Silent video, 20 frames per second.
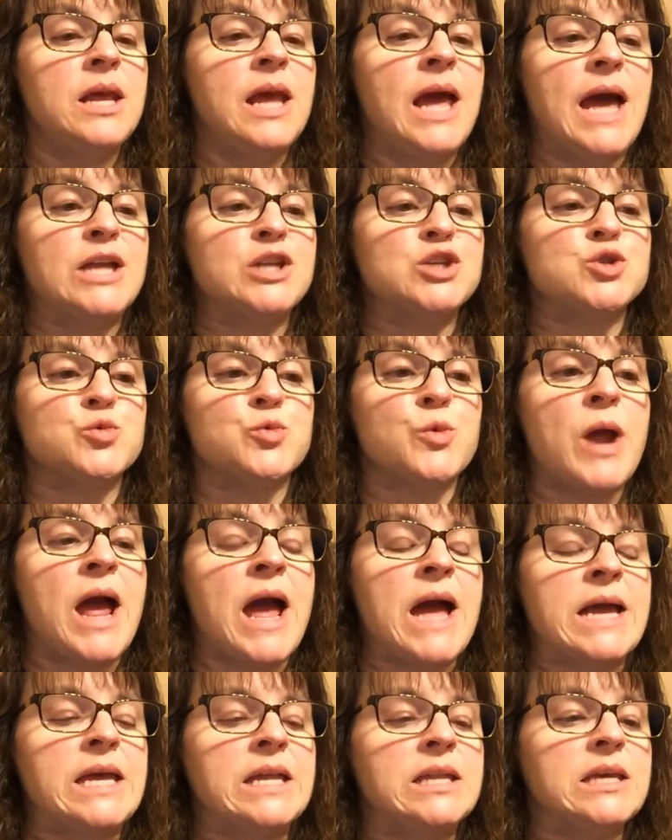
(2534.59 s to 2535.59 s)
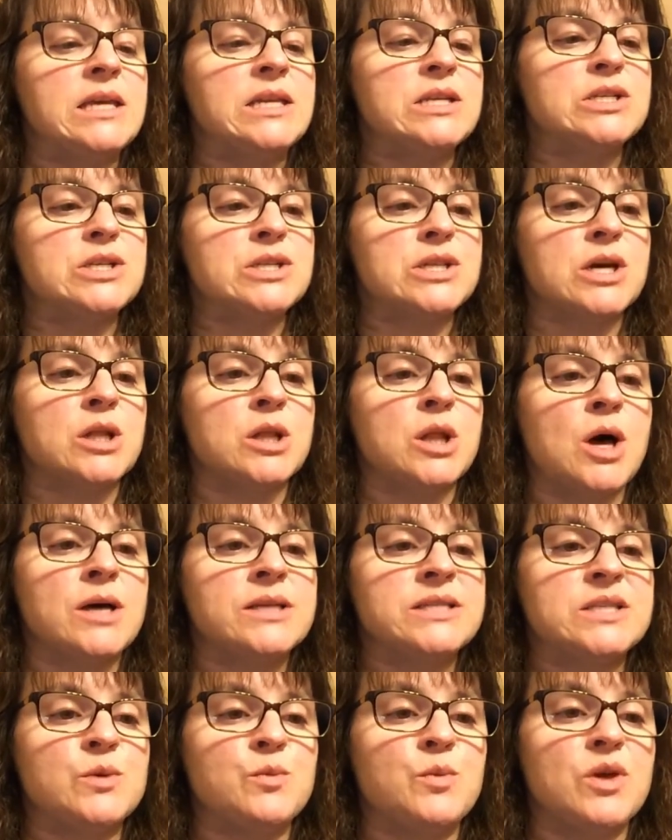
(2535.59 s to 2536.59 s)
and drag it into the
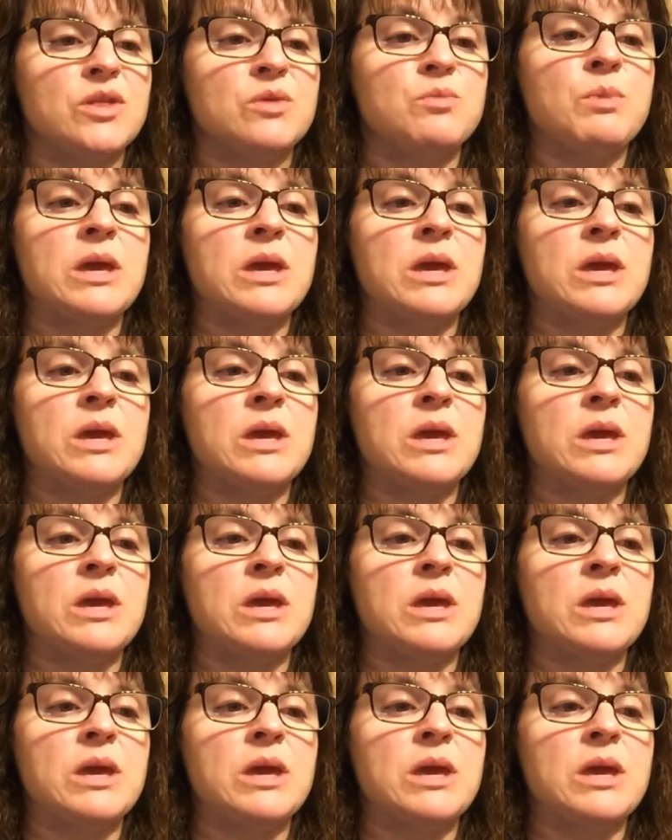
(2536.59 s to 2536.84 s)
closet with